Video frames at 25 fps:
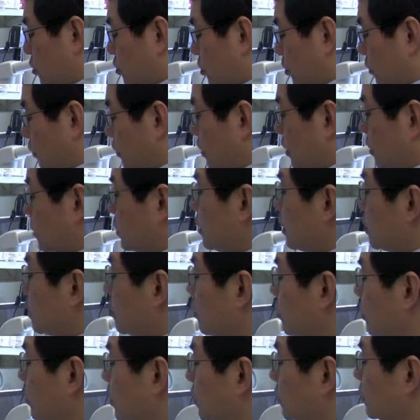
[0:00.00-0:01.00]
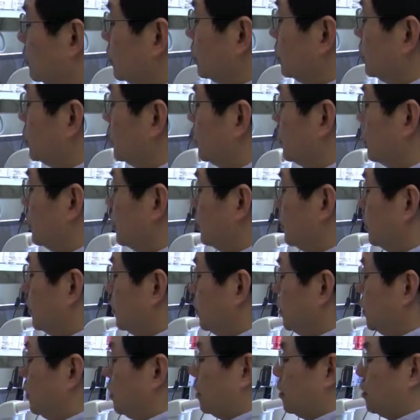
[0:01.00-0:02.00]
Do it for the second one.
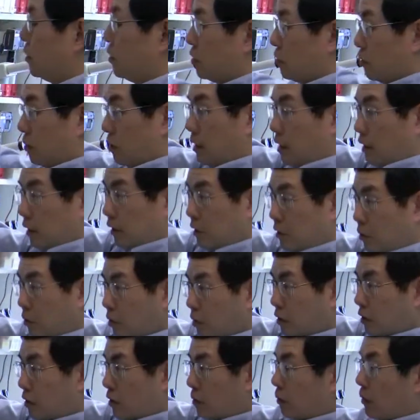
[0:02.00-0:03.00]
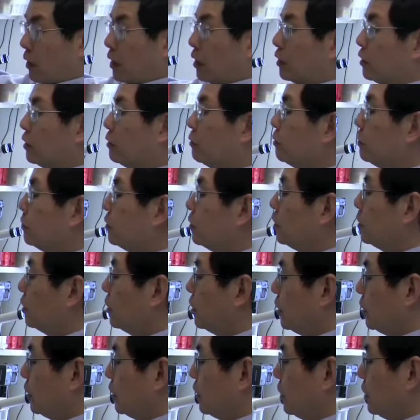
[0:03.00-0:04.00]
So again, liquid on the bottom,
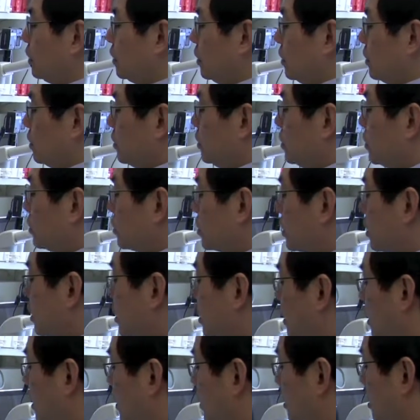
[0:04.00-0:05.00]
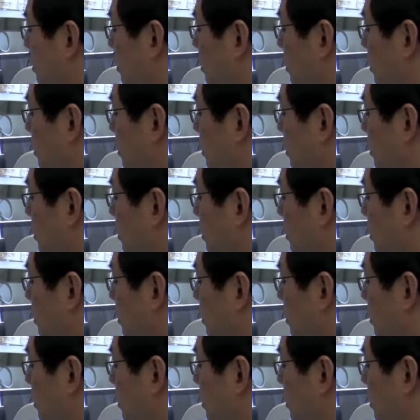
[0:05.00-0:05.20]
discard